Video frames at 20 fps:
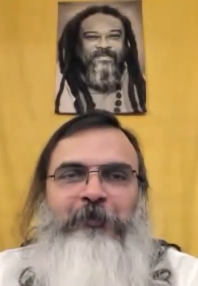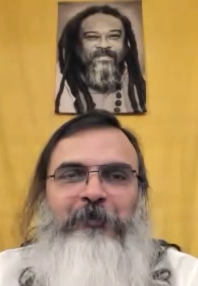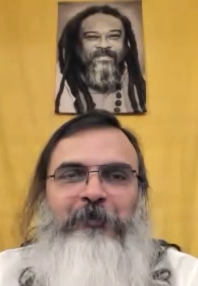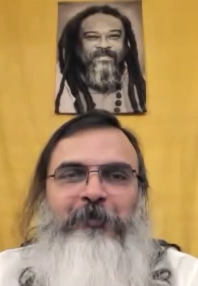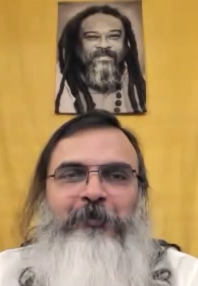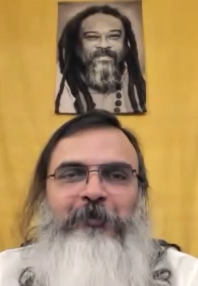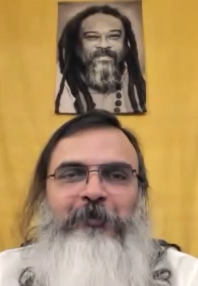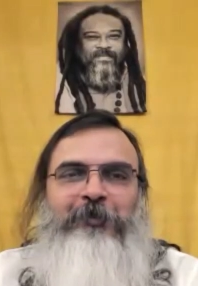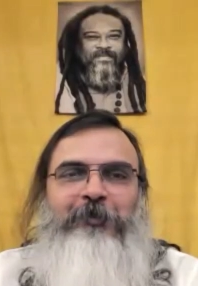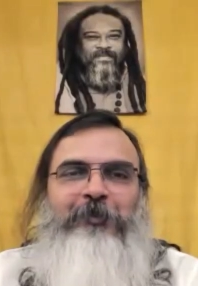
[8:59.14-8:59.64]

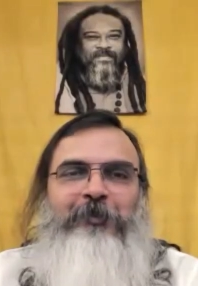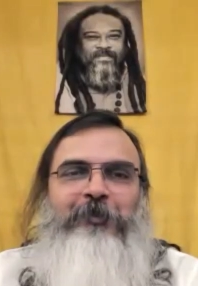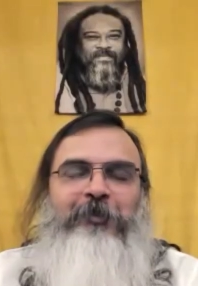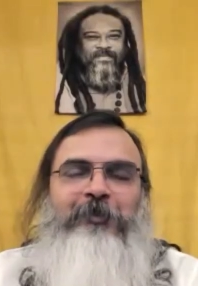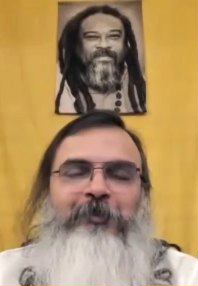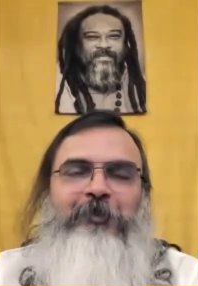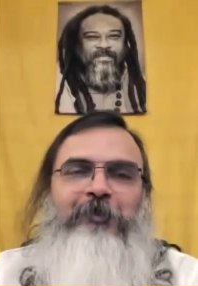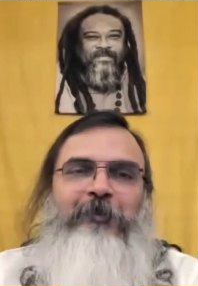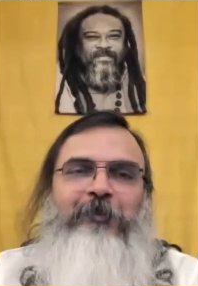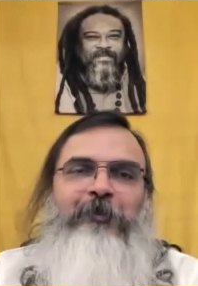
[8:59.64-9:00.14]

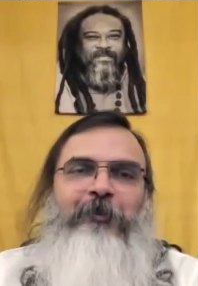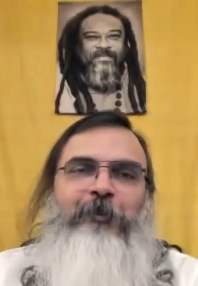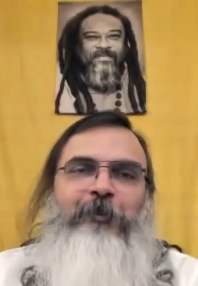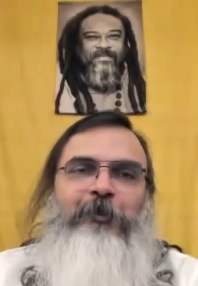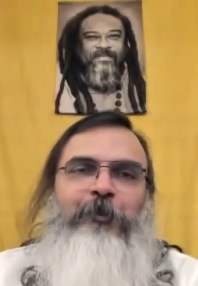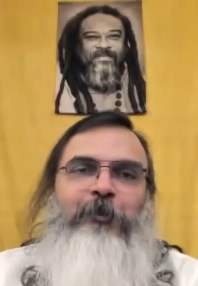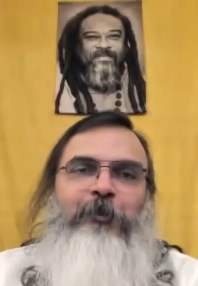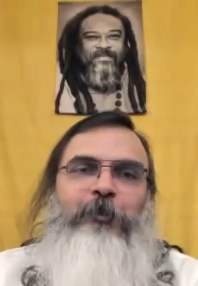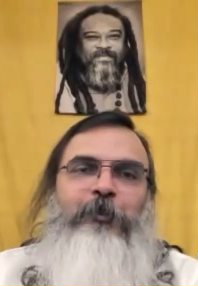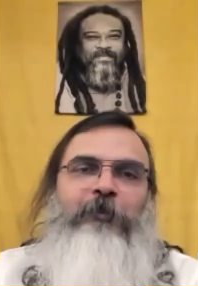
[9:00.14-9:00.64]

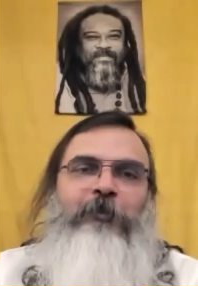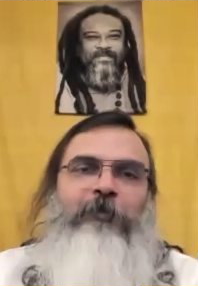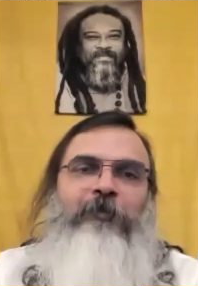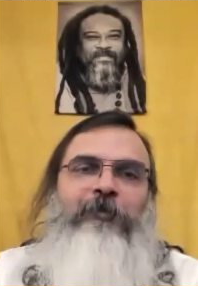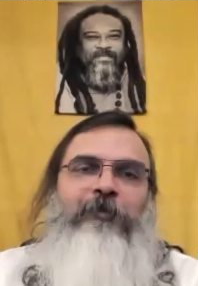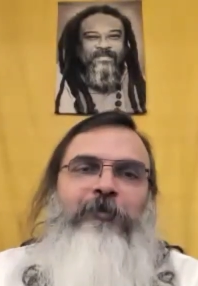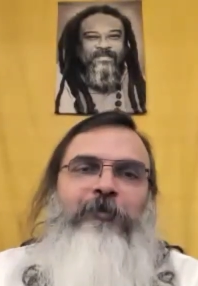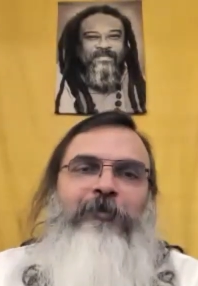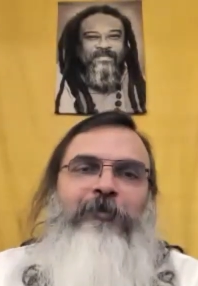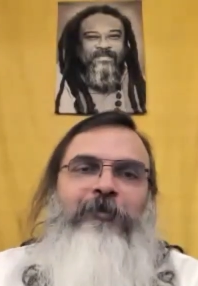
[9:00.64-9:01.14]

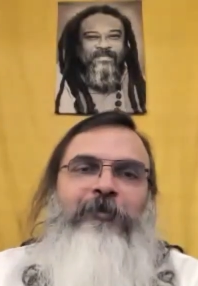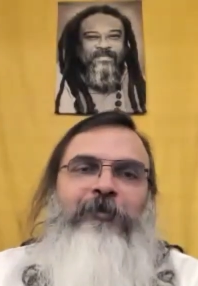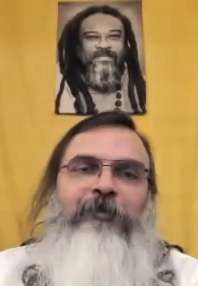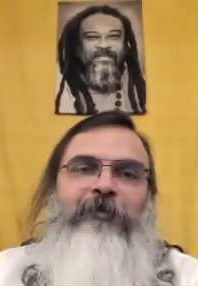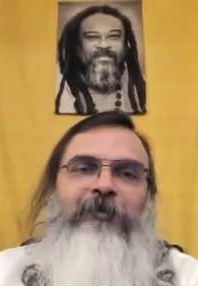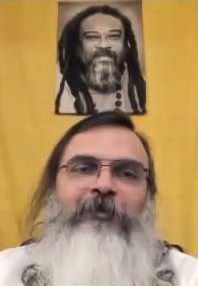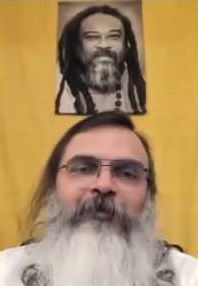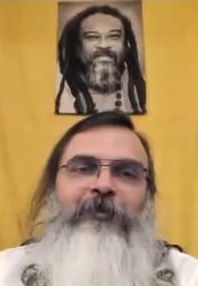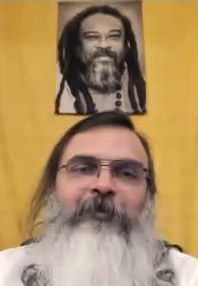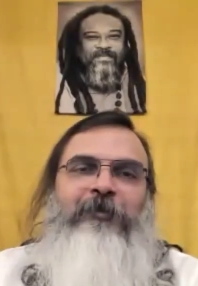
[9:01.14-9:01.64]

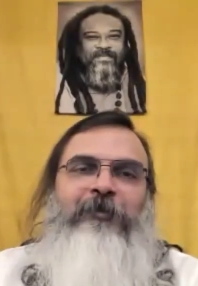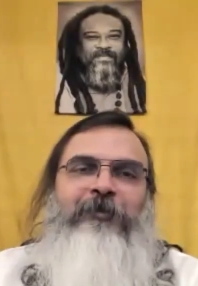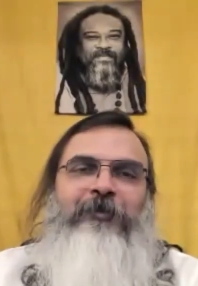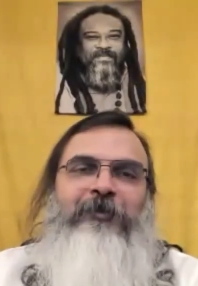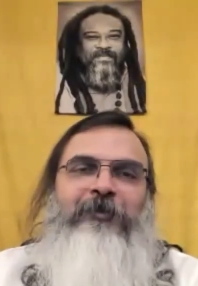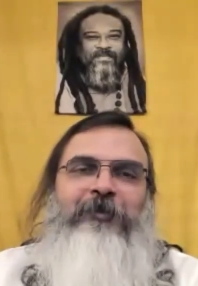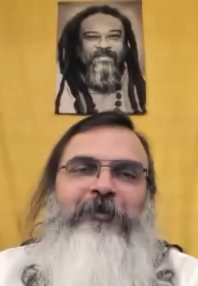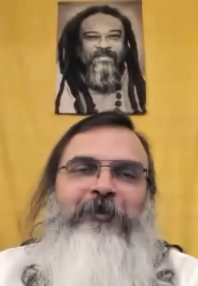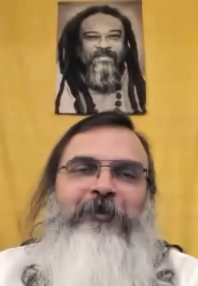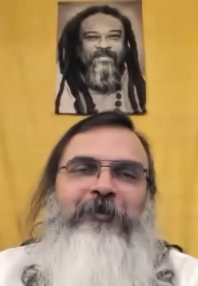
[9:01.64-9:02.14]

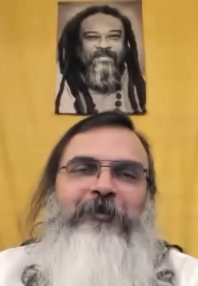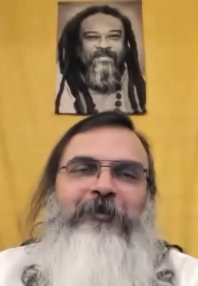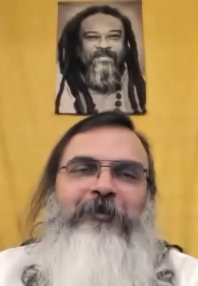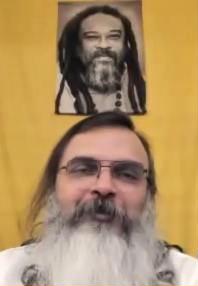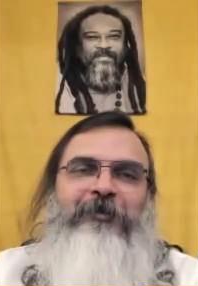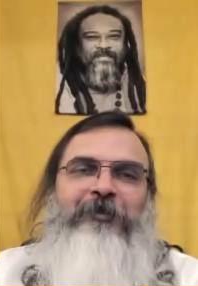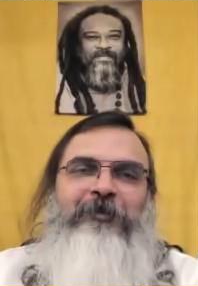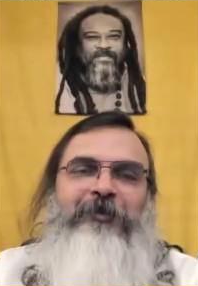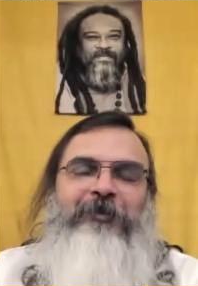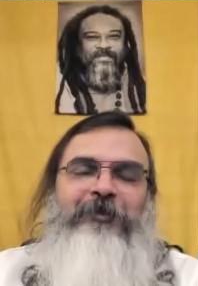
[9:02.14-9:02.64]

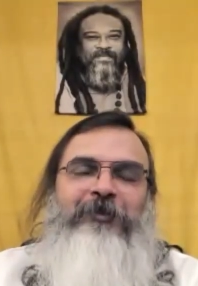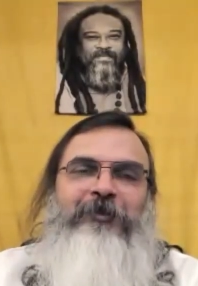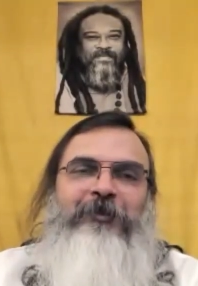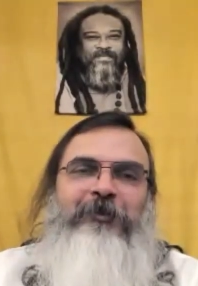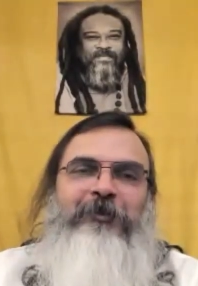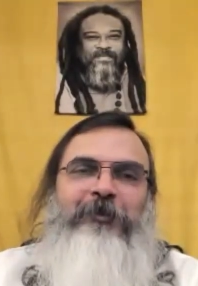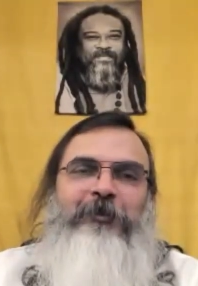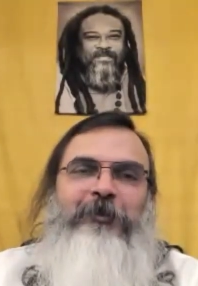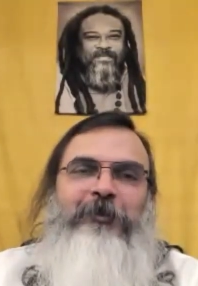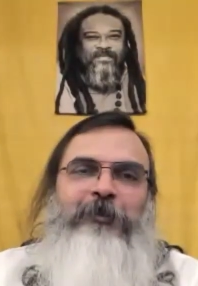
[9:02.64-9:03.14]

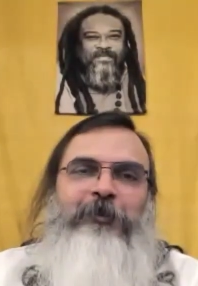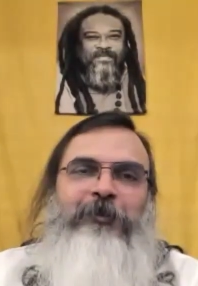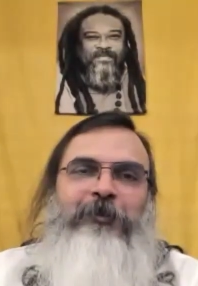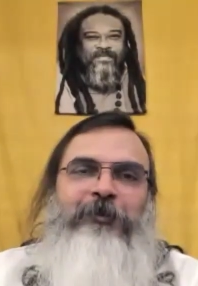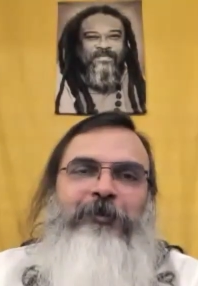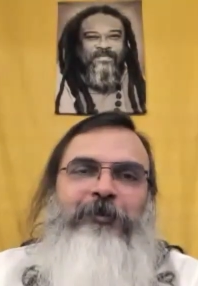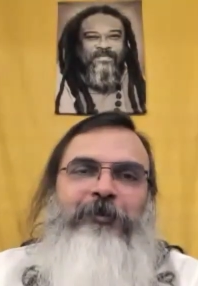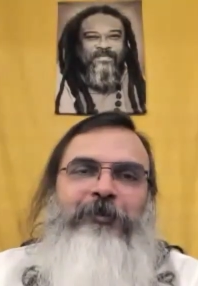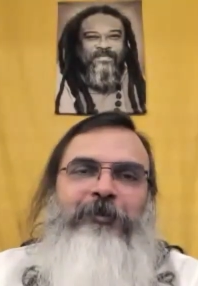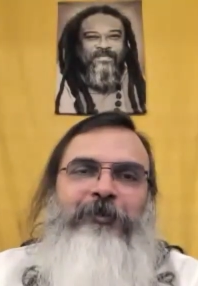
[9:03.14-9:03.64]

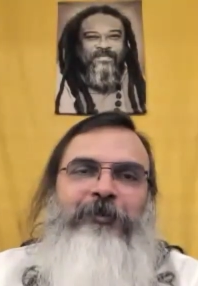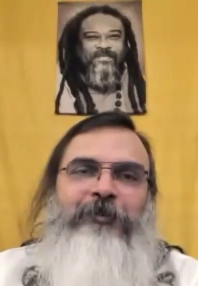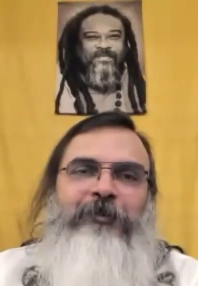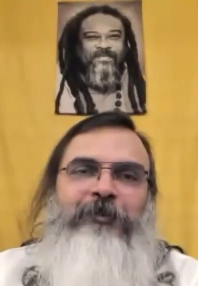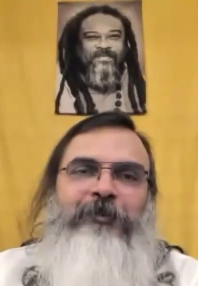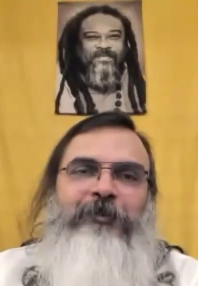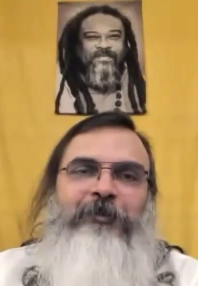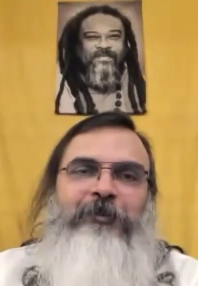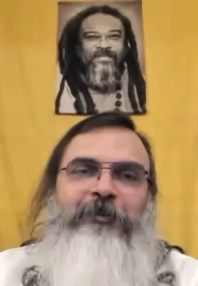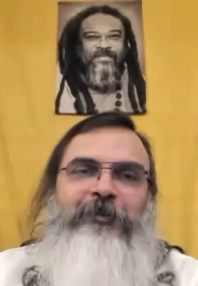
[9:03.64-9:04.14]

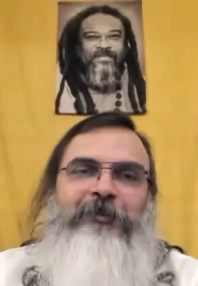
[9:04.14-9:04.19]
(no one is talking)